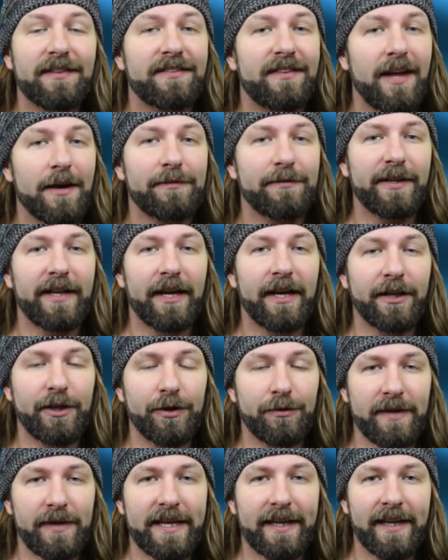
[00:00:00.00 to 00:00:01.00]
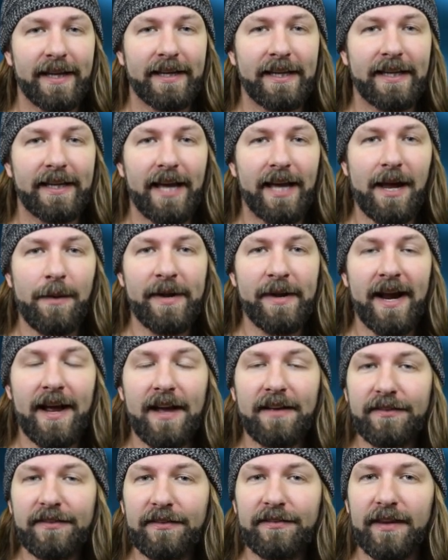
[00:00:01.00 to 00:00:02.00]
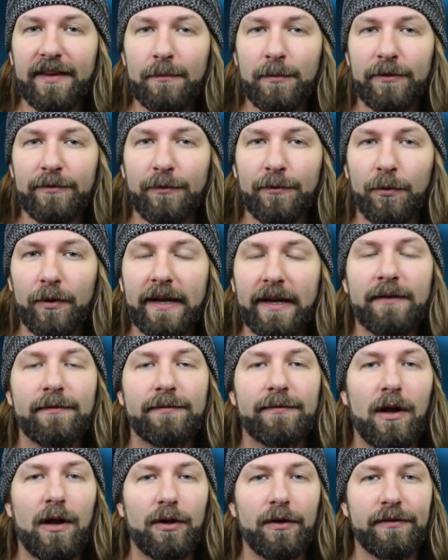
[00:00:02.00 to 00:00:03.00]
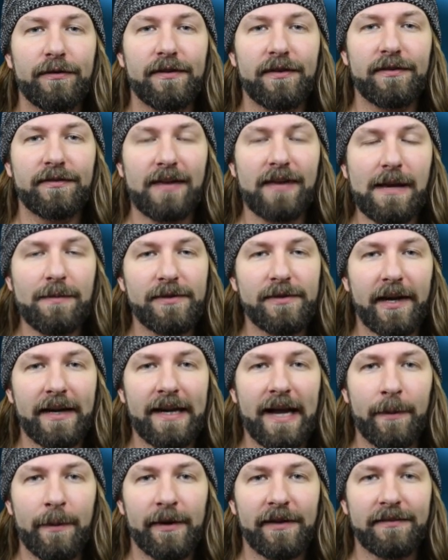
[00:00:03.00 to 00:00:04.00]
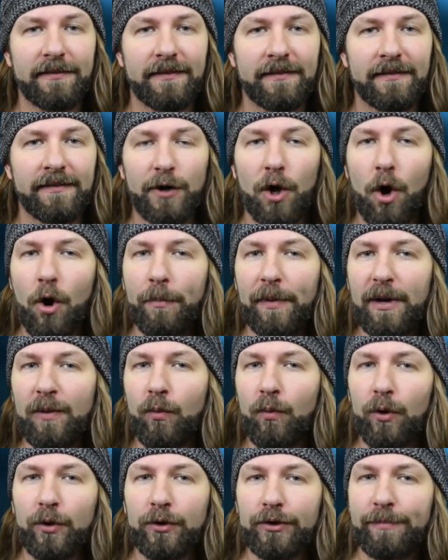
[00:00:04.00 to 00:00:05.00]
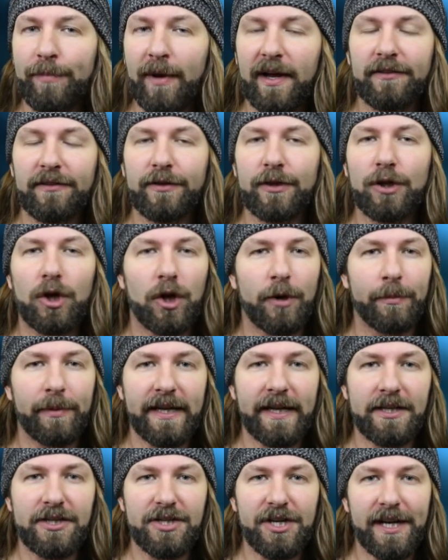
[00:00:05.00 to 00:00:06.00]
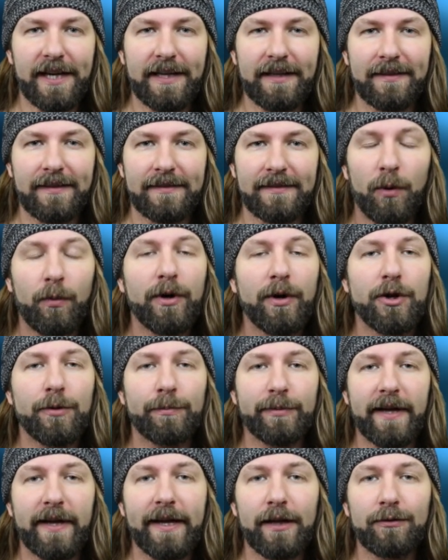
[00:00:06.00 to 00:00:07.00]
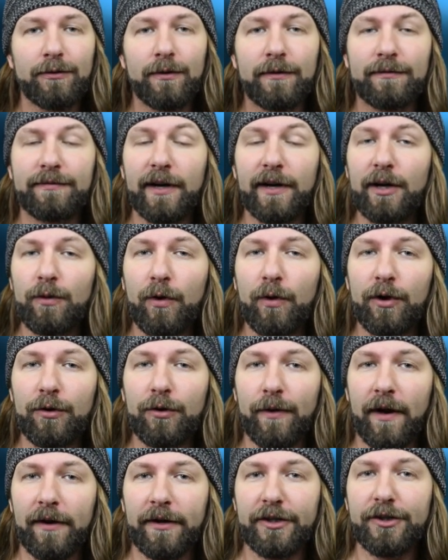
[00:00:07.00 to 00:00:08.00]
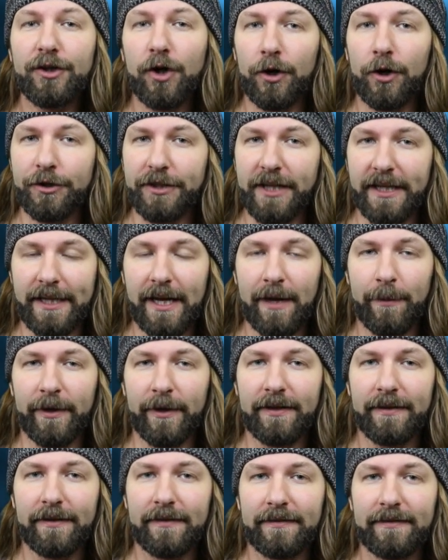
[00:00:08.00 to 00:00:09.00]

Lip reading: is definitely a unique indie game, and as I said before, it follows the same dynamics of an open-world puzzle RPG, but where you're playing through a very well-grounded kart dynamic.